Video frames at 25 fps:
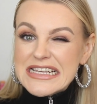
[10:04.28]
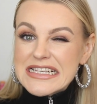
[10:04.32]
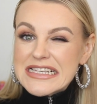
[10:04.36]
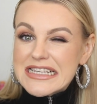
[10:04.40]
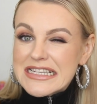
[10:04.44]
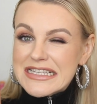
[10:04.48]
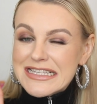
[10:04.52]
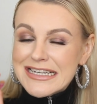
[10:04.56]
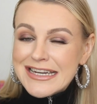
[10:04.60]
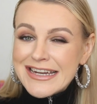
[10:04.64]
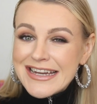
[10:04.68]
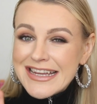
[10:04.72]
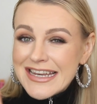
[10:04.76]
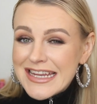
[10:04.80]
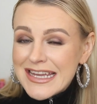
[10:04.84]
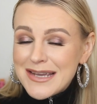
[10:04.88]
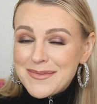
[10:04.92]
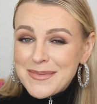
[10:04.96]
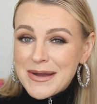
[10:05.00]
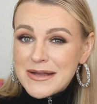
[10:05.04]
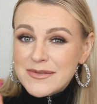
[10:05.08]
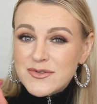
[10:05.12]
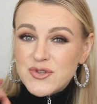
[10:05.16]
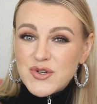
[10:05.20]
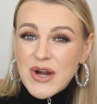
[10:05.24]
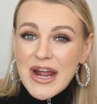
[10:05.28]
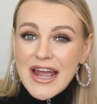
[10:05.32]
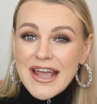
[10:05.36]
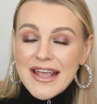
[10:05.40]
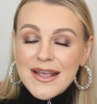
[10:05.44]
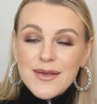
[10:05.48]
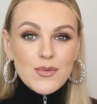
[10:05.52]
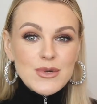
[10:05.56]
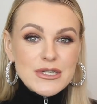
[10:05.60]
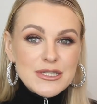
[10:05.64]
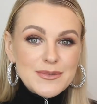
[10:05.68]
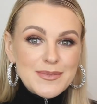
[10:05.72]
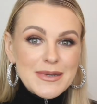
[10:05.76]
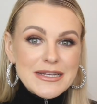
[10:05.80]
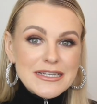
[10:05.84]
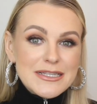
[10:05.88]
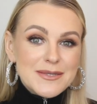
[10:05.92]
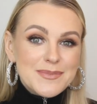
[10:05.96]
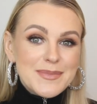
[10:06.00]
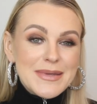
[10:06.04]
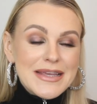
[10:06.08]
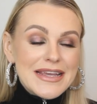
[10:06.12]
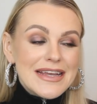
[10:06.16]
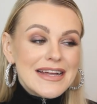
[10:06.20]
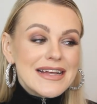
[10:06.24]
is a tiny amount drying, which
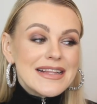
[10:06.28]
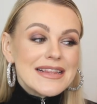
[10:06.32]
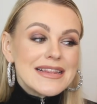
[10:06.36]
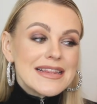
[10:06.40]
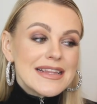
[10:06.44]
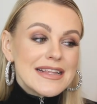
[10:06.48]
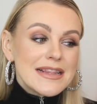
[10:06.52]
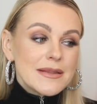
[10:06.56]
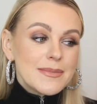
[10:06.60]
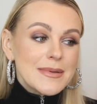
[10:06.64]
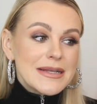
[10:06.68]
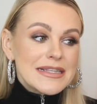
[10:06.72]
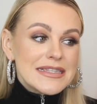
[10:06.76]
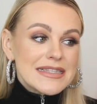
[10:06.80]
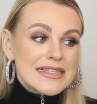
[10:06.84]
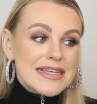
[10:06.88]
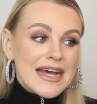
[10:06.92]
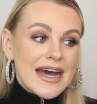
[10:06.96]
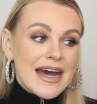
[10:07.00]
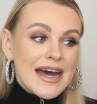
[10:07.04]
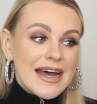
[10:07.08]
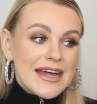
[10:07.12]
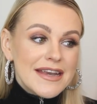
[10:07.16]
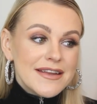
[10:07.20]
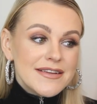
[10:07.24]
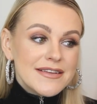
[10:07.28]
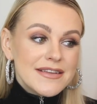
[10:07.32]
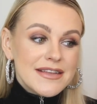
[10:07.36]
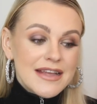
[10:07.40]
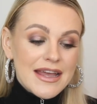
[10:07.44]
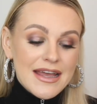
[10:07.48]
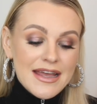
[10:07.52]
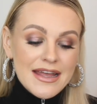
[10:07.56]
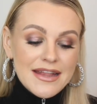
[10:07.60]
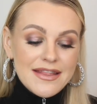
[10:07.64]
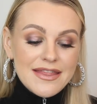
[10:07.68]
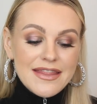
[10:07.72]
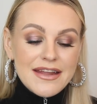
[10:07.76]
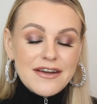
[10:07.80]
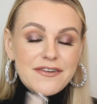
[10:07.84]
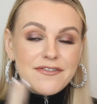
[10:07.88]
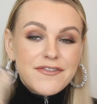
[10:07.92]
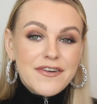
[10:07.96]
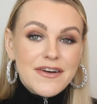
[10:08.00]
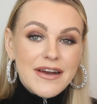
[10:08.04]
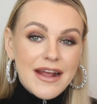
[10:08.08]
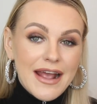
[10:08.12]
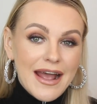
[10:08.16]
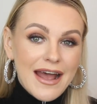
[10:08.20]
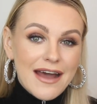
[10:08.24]
makes me a little bit sad, and
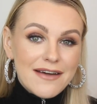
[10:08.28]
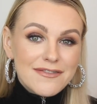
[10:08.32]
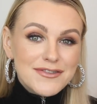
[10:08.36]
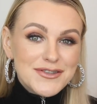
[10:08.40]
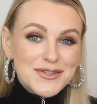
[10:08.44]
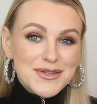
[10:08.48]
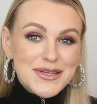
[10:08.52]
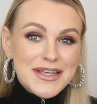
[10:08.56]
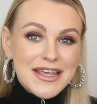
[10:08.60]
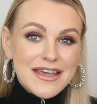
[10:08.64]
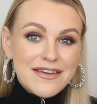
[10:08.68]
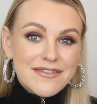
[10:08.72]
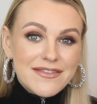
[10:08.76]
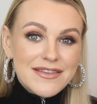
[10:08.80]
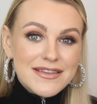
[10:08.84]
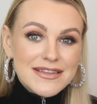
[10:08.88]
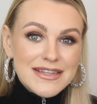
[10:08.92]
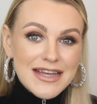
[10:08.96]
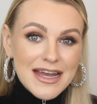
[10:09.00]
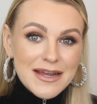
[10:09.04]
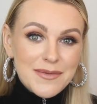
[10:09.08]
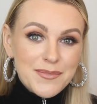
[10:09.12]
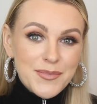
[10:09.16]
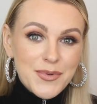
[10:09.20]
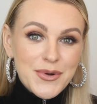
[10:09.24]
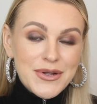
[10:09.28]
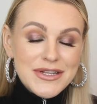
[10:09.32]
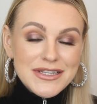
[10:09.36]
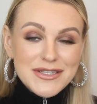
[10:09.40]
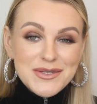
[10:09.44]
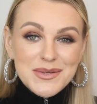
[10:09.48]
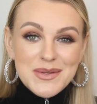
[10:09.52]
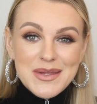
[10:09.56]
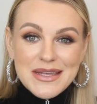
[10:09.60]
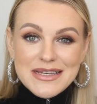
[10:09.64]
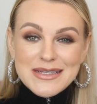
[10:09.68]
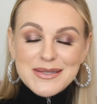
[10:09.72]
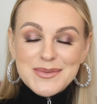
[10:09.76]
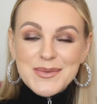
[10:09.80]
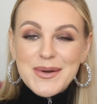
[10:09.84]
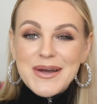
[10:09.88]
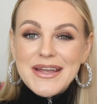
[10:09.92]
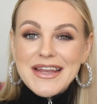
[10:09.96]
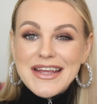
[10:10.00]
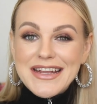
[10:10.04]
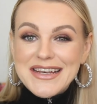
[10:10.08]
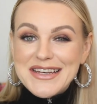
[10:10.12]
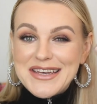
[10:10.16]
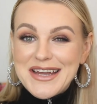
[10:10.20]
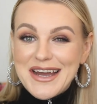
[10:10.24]
therefore I have to give ten points to this
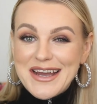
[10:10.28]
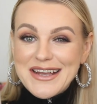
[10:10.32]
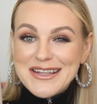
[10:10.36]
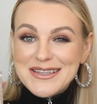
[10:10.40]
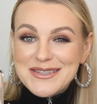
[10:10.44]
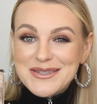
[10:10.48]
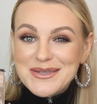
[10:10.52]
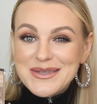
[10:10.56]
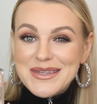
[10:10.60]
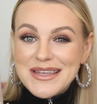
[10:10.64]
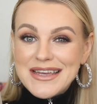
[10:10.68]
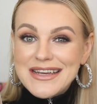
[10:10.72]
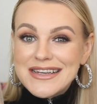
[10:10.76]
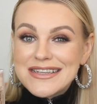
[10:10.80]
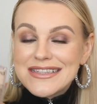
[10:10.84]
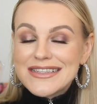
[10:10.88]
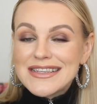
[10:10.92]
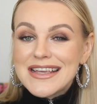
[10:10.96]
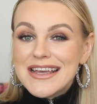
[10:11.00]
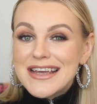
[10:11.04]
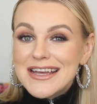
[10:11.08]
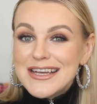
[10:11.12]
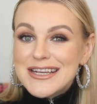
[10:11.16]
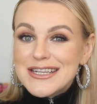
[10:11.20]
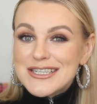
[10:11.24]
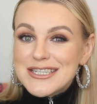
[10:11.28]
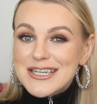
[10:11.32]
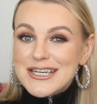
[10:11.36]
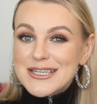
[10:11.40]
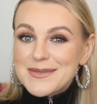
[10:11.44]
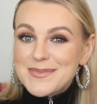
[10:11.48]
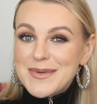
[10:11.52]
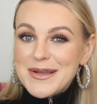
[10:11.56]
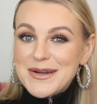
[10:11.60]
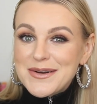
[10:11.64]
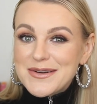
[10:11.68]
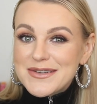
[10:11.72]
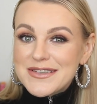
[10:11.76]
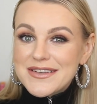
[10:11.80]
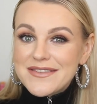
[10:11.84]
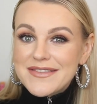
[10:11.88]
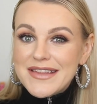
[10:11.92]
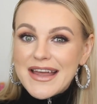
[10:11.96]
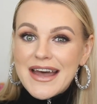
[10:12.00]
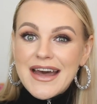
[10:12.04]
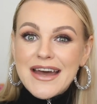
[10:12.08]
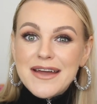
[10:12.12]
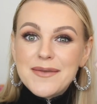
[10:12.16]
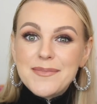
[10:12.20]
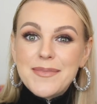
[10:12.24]
one and nine to this just because of
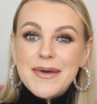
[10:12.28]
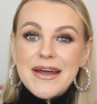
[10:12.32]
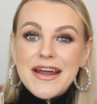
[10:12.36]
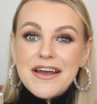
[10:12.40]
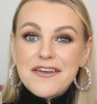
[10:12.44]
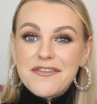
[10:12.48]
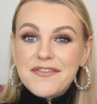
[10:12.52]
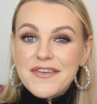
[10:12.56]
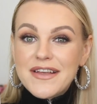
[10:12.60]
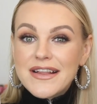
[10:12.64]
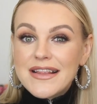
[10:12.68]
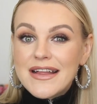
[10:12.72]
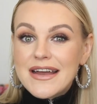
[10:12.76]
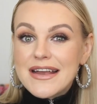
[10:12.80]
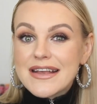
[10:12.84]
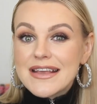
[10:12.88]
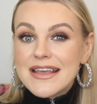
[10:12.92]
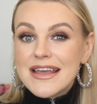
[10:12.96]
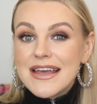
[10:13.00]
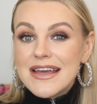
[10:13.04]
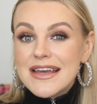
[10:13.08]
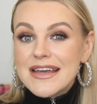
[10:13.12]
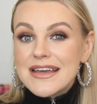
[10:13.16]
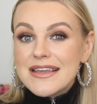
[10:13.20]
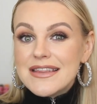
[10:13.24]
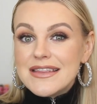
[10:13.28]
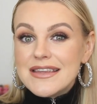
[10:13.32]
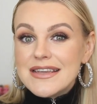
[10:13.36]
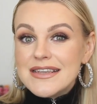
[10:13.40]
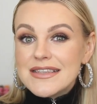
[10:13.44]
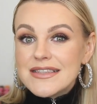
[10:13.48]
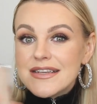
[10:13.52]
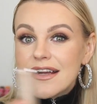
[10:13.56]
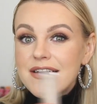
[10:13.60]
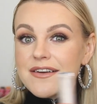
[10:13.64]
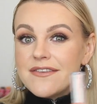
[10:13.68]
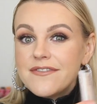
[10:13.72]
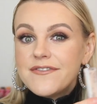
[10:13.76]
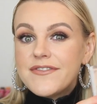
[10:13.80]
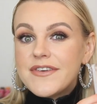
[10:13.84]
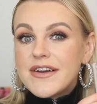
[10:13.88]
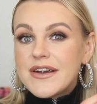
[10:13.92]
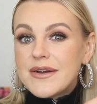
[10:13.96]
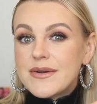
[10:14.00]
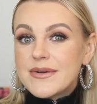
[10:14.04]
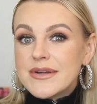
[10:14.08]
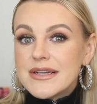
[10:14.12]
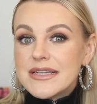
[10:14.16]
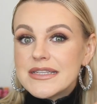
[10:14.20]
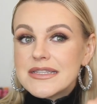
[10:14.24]
that. But I feel like these are
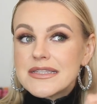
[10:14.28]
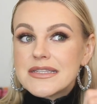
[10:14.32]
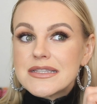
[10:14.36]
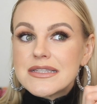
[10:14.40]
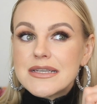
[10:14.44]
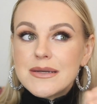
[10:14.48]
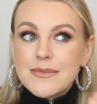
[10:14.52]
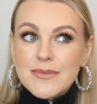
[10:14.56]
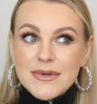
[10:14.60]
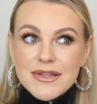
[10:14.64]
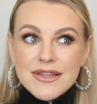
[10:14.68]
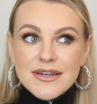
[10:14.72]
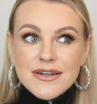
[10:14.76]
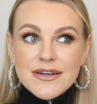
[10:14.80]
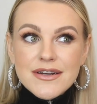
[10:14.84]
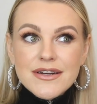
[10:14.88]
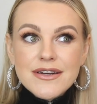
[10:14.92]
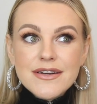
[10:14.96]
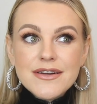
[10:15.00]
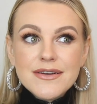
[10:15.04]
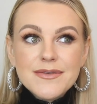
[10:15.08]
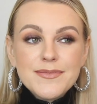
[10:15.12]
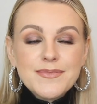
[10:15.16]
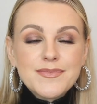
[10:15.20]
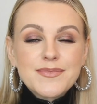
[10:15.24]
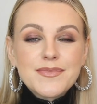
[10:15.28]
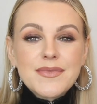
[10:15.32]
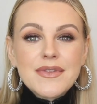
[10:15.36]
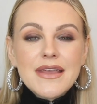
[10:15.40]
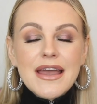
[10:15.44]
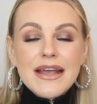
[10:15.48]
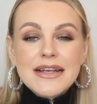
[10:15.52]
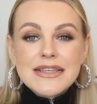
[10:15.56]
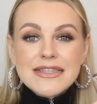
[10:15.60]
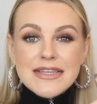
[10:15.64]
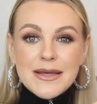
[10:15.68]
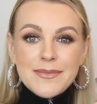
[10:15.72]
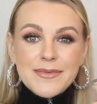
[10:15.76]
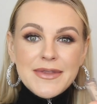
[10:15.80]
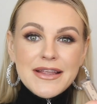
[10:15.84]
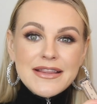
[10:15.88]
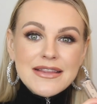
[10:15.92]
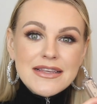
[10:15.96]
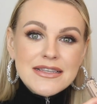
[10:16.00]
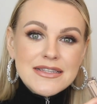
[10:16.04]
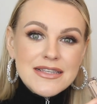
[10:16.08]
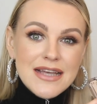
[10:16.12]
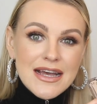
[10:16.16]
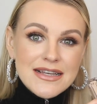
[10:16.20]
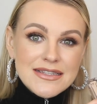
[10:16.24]
very similar, except that
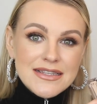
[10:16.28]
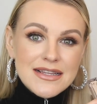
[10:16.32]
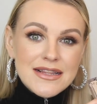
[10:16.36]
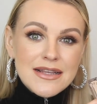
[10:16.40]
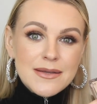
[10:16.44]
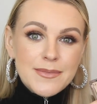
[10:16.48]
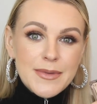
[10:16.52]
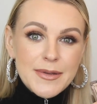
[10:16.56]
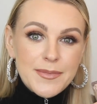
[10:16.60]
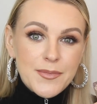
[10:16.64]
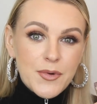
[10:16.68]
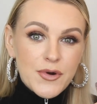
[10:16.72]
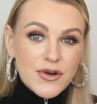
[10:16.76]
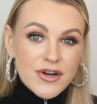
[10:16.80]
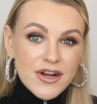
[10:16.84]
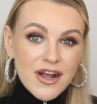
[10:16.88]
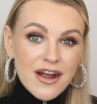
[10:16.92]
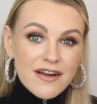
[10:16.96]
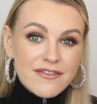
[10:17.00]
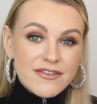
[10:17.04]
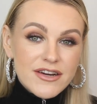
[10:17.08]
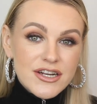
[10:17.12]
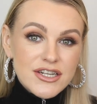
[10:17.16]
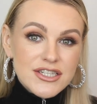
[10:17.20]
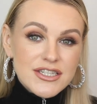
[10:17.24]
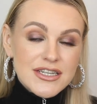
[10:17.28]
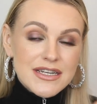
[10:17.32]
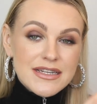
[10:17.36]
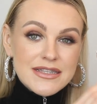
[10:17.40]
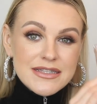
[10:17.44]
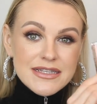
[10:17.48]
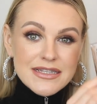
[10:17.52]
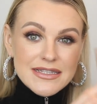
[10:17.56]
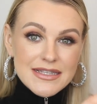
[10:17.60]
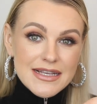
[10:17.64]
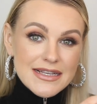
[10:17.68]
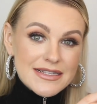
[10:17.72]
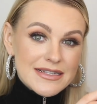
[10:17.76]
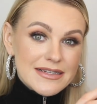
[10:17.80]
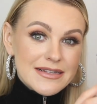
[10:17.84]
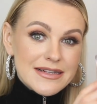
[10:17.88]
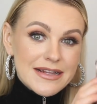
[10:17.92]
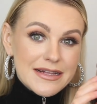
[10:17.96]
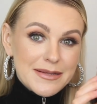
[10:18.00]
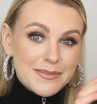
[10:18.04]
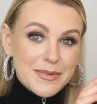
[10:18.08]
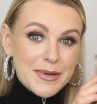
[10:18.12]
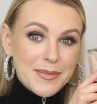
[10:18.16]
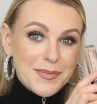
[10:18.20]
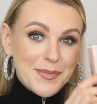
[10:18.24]
this has a little bit more coverage and this has a
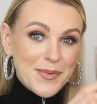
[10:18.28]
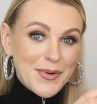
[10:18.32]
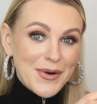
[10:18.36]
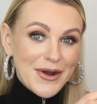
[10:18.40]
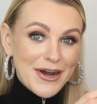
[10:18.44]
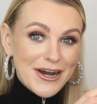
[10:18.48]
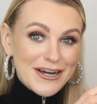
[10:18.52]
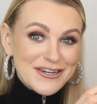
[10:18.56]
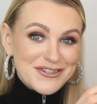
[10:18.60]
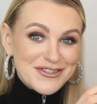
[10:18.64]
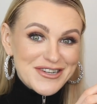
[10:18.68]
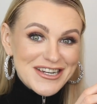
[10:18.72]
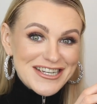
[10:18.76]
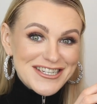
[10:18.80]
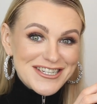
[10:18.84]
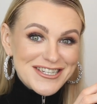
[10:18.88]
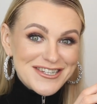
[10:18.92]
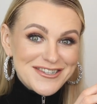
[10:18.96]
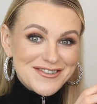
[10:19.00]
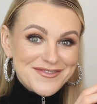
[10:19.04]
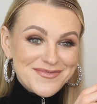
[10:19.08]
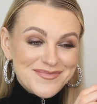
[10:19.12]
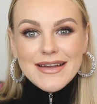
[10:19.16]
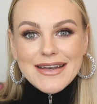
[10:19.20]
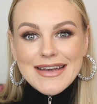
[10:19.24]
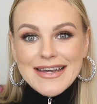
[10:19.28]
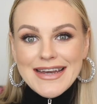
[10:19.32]
little bit more hydration.